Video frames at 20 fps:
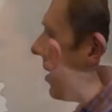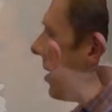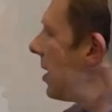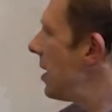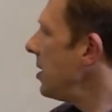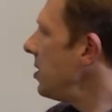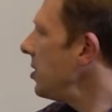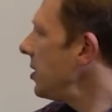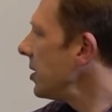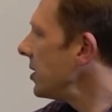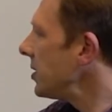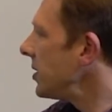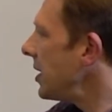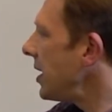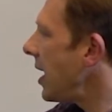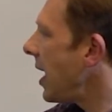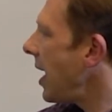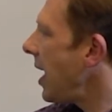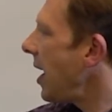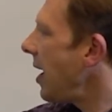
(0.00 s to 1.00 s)
And you can
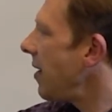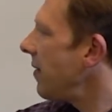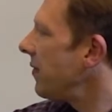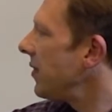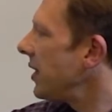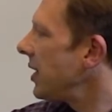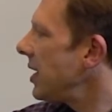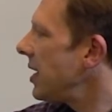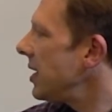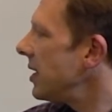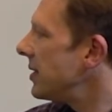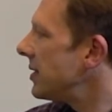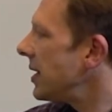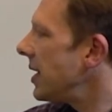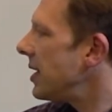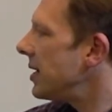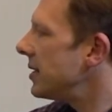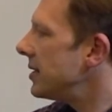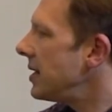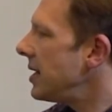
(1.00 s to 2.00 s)
see I have the Kids
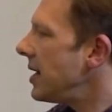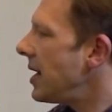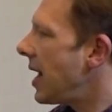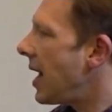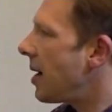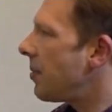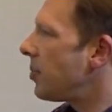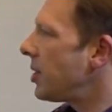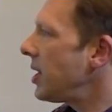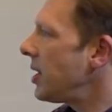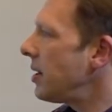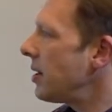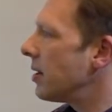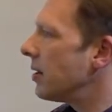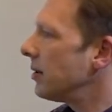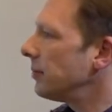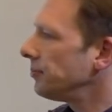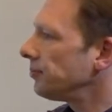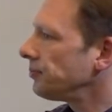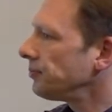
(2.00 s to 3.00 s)
A to Z app
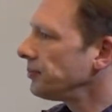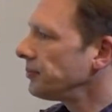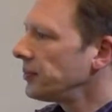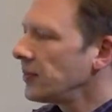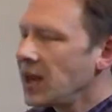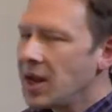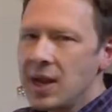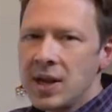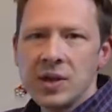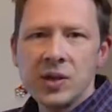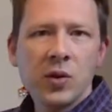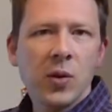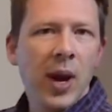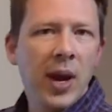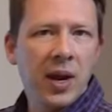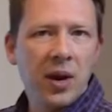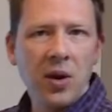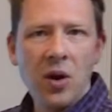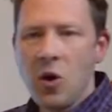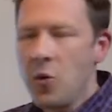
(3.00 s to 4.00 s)
here. So
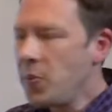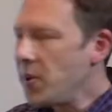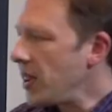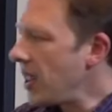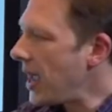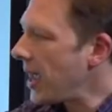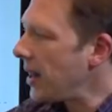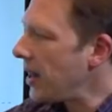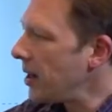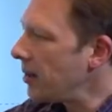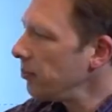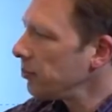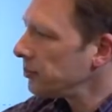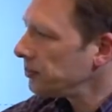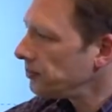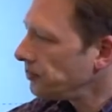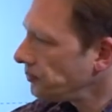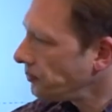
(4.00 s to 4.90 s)
I can open that up,